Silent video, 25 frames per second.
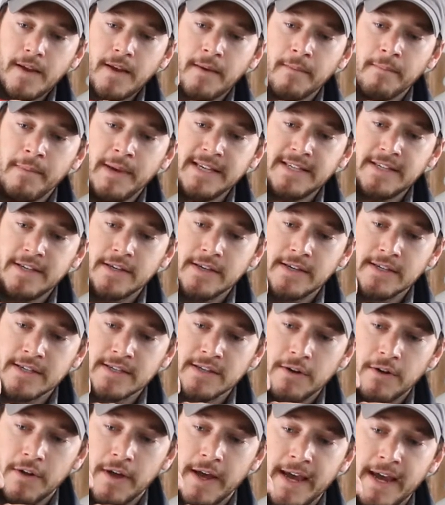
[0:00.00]
basically these
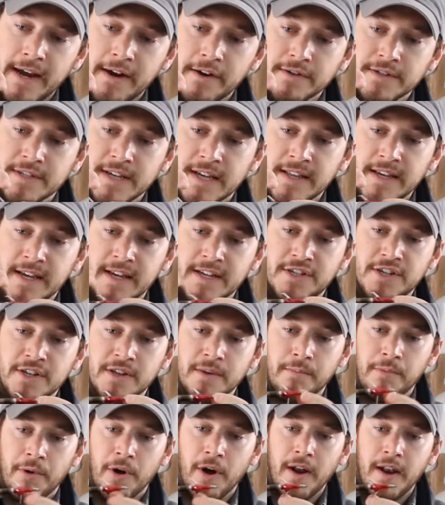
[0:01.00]
little hangers on the edge of the
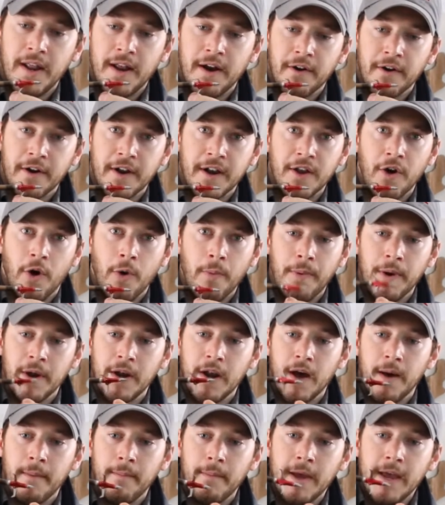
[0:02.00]
broadhead are going to open
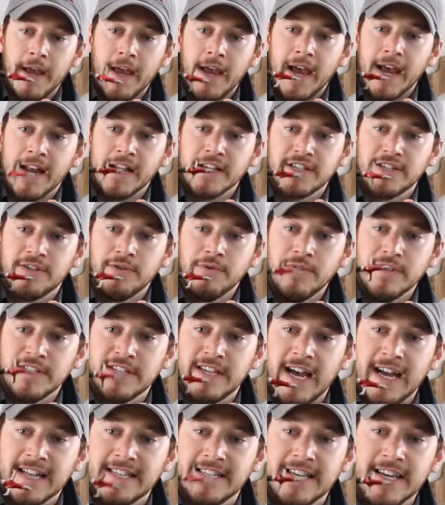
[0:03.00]
it up, and as soon as
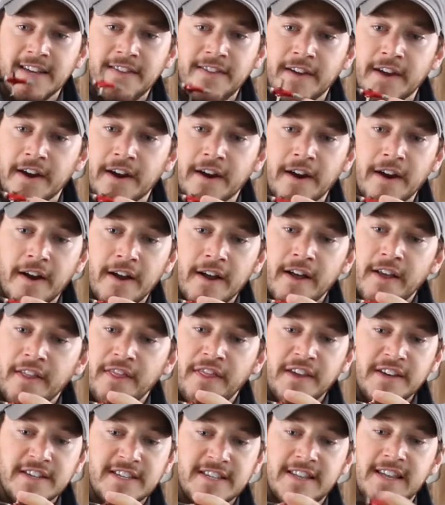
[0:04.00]
that's in there,
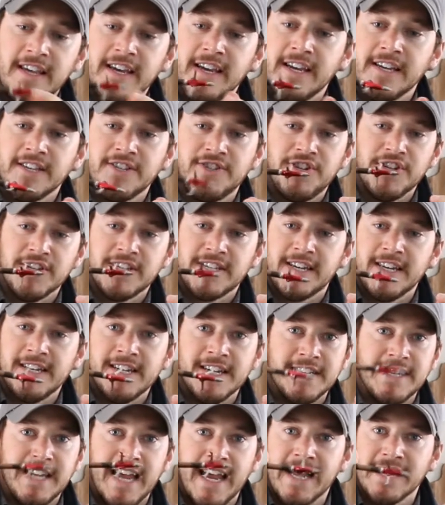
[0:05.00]
this thing is just going
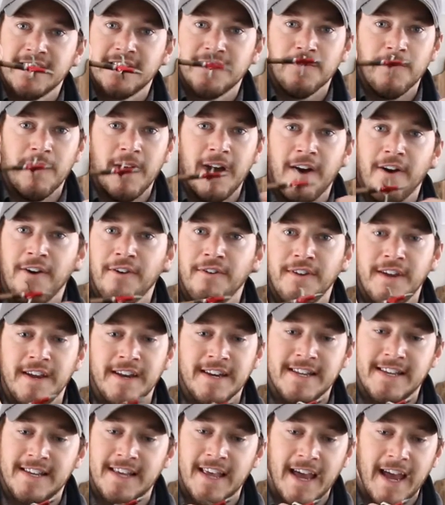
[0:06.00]
to dance around
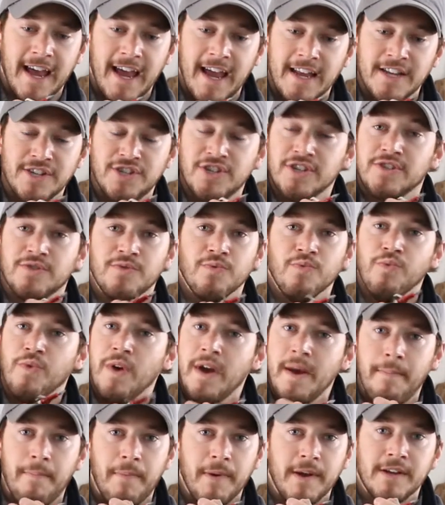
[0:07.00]
and just
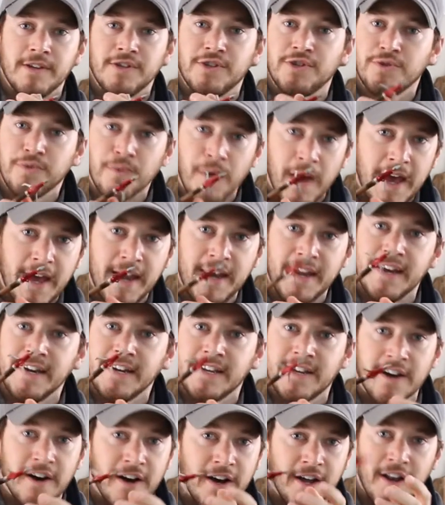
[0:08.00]
rip and shred
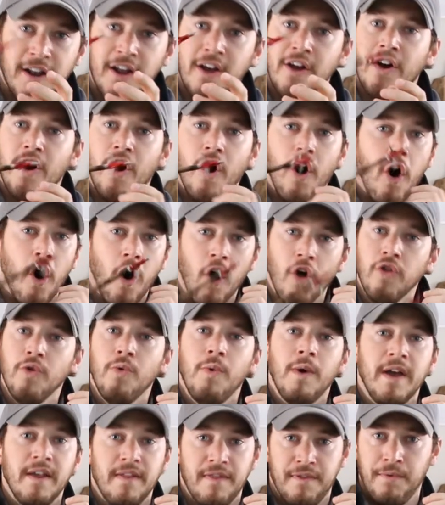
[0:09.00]
and cut all the
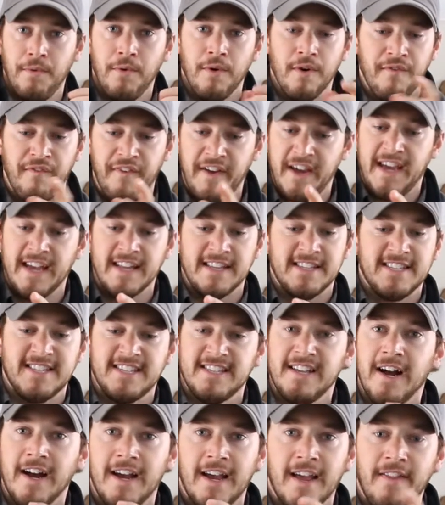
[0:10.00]
way through. If it gets
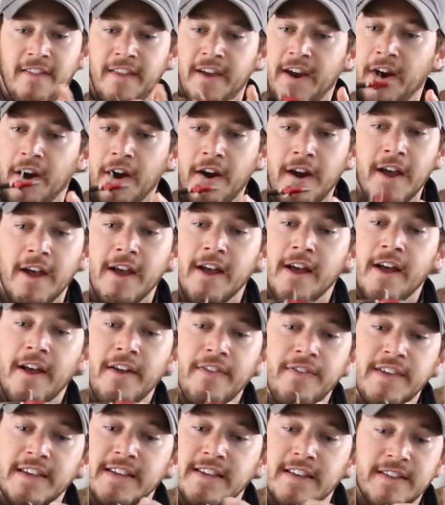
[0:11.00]
stuck in there,
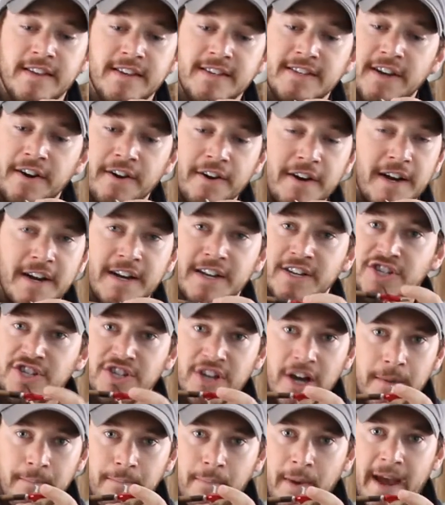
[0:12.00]
these aren't going to
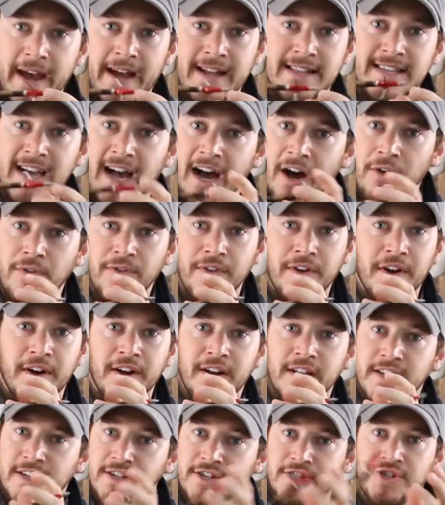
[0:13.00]
shut back down. They're
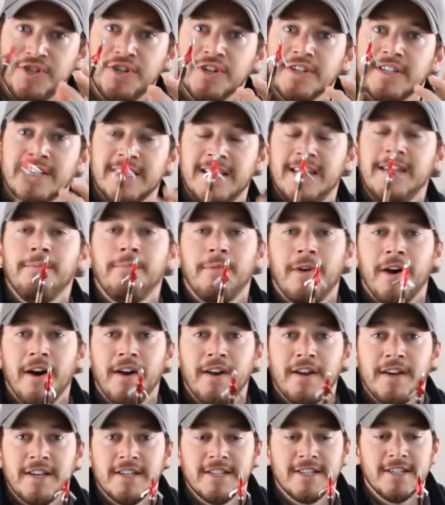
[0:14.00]
going to just keep
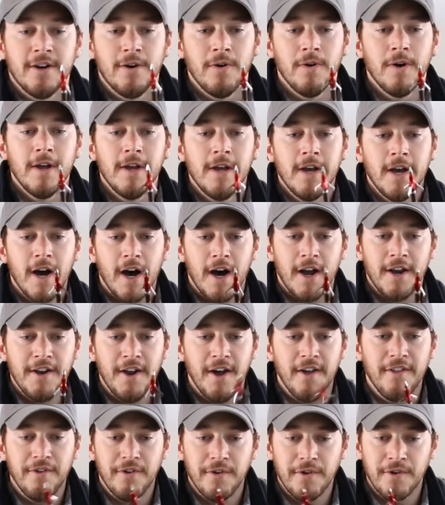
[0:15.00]
cutting. So
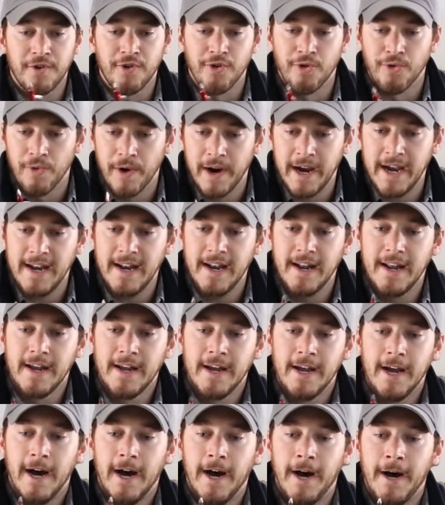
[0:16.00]
another great,
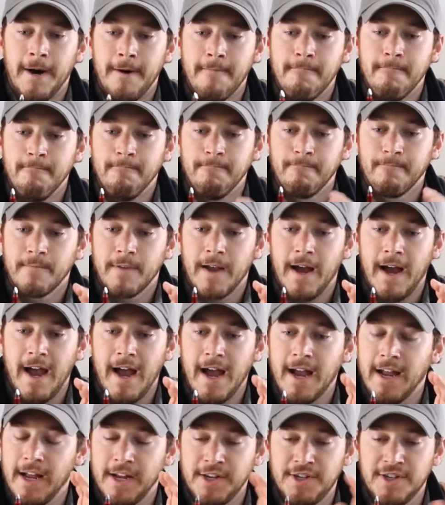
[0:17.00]

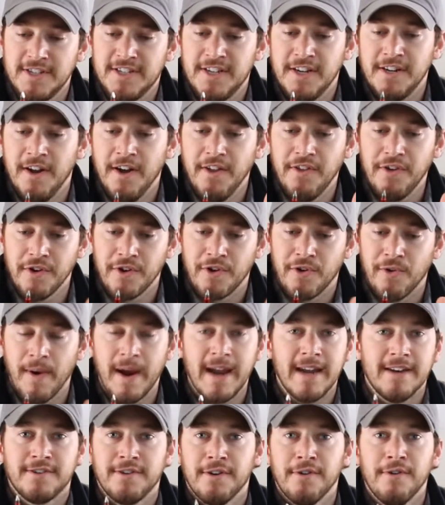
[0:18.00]
just another
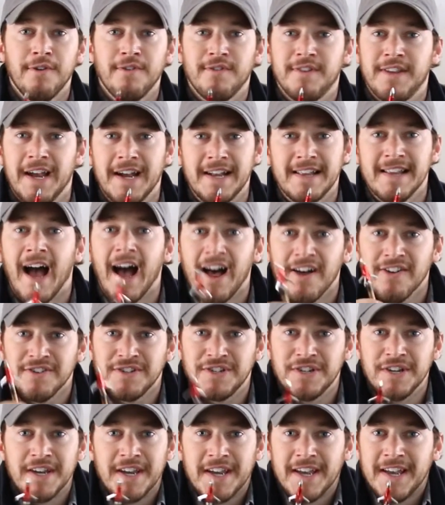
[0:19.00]
great turn of
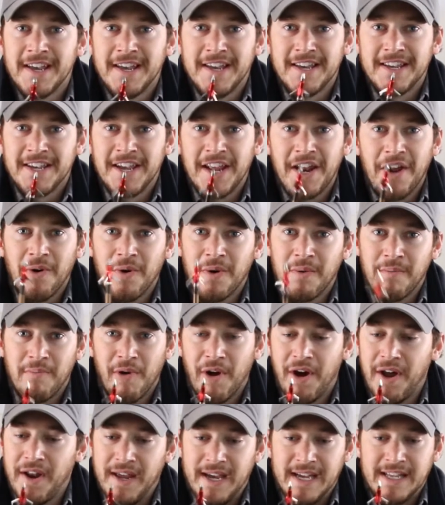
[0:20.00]
technology, you know, in
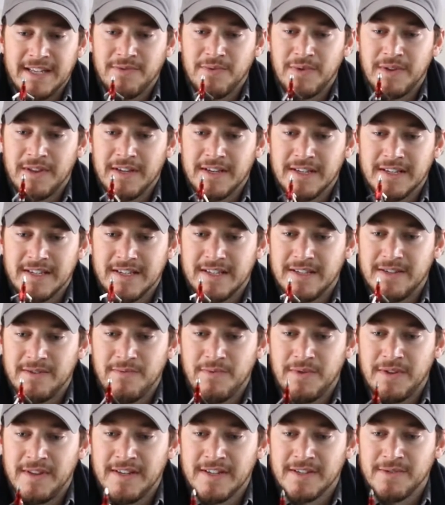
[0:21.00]
broadheads with this
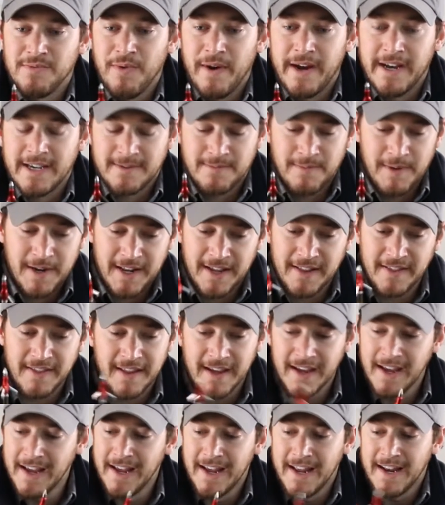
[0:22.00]
Rexpid.
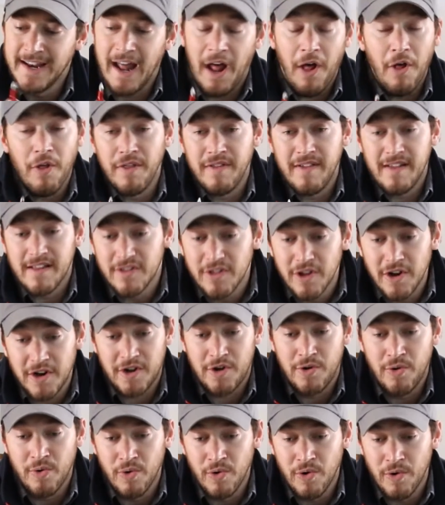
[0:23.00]
And not only they look
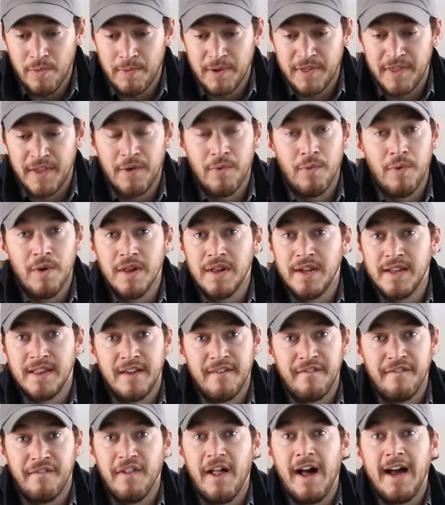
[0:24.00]
cool, but they
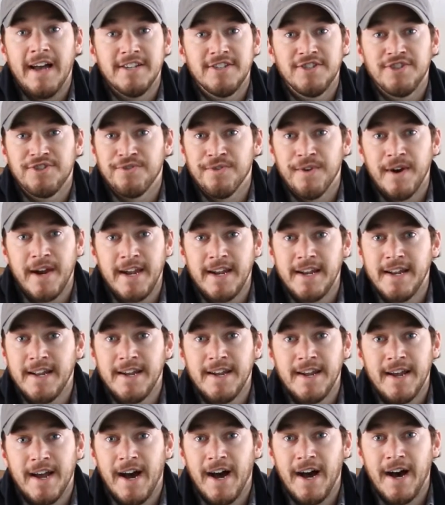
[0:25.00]
fly straight
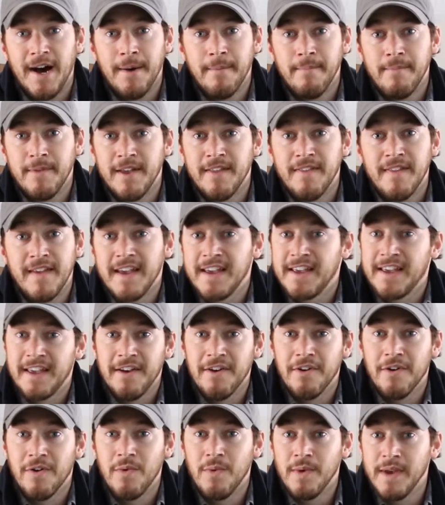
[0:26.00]
and they
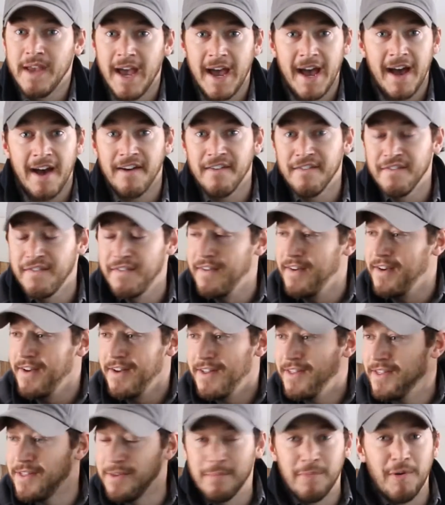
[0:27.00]
kill. And we have
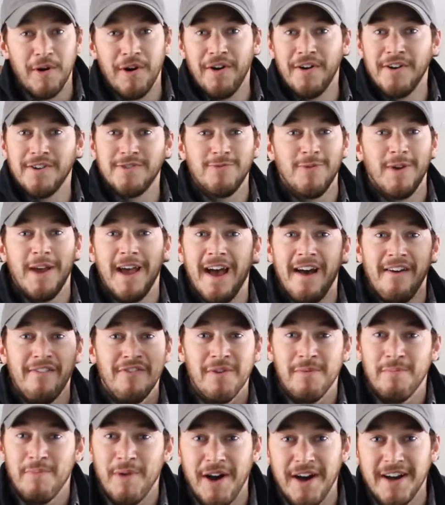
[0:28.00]
the birds, we have
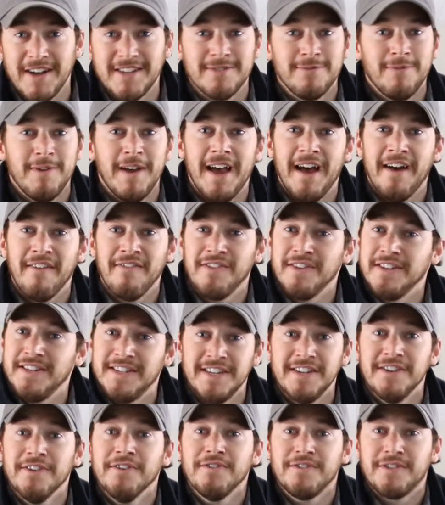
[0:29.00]
the bucks, we have the
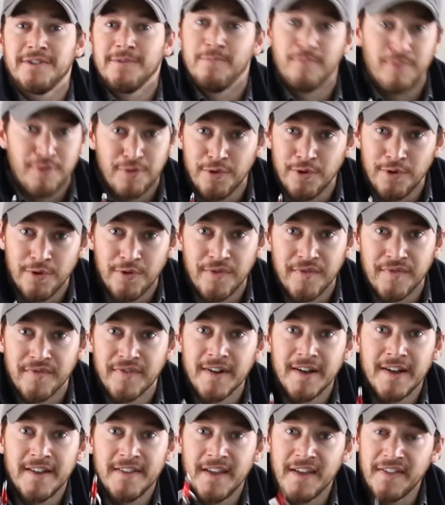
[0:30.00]
deer to prove
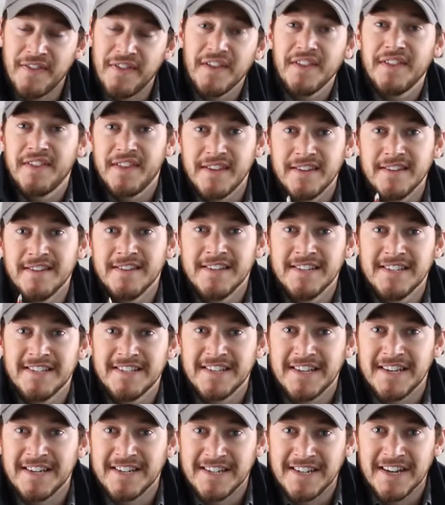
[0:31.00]
that this thing